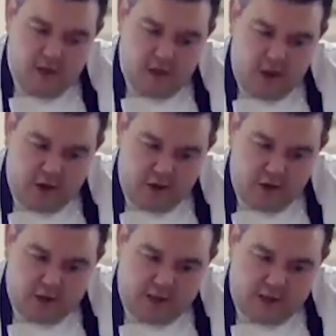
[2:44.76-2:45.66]
And our
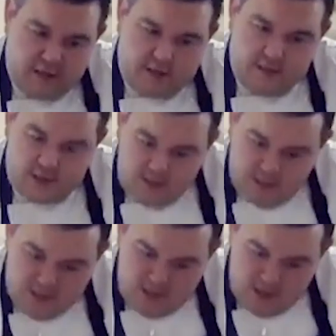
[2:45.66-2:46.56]
leeks
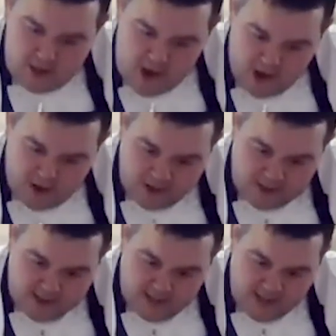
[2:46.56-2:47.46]
are going to
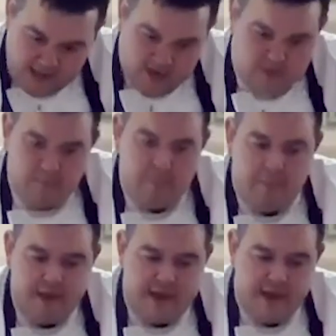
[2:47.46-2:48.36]
take the
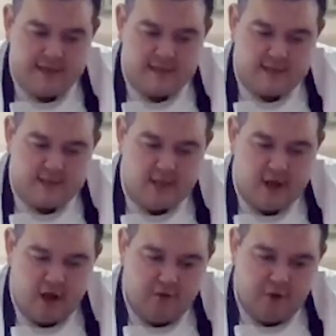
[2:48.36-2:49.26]
base
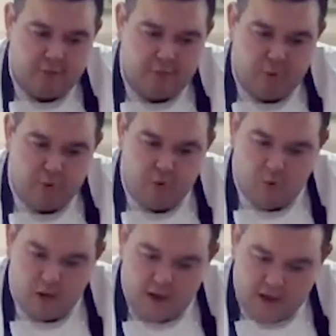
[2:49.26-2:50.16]
of our bowl,
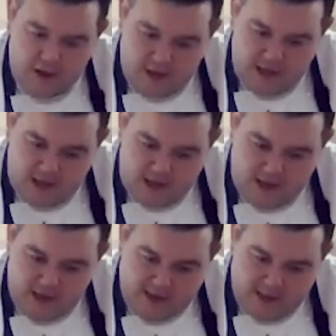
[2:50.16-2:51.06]

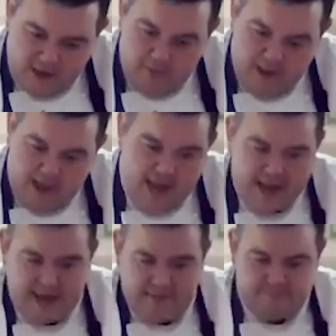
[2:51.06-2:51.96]
creating a little bit of height,
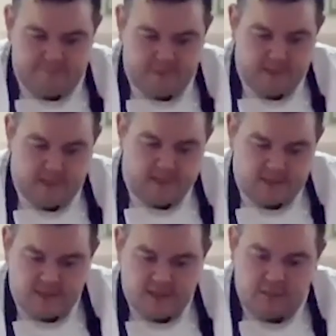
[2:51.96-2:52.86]

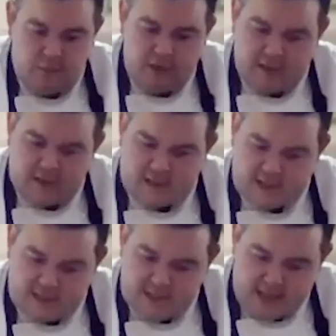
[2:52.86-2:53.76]
somewhere to
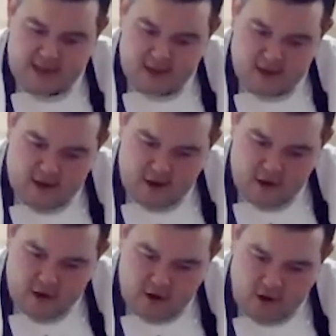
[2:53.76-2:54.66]
sit
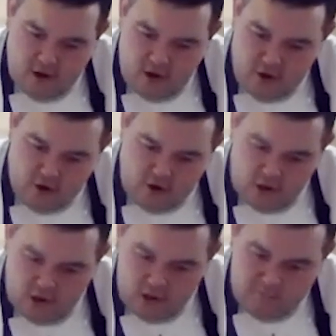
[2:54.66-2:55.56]
our
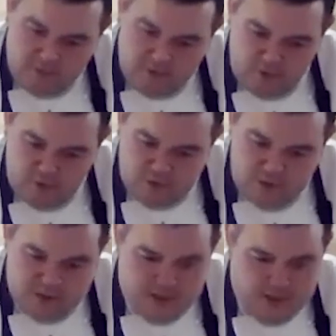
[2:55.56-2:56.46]
lovely
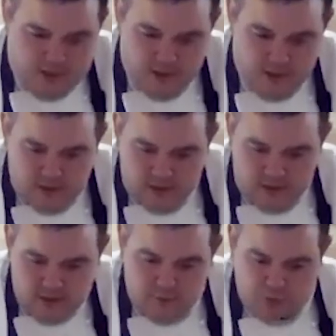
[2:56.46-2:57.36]
roasted
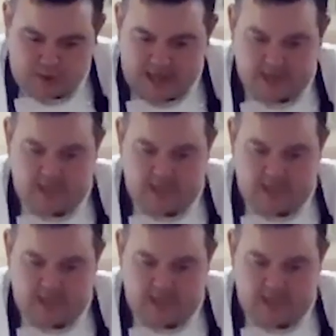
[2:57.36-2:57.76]
smoked haddock.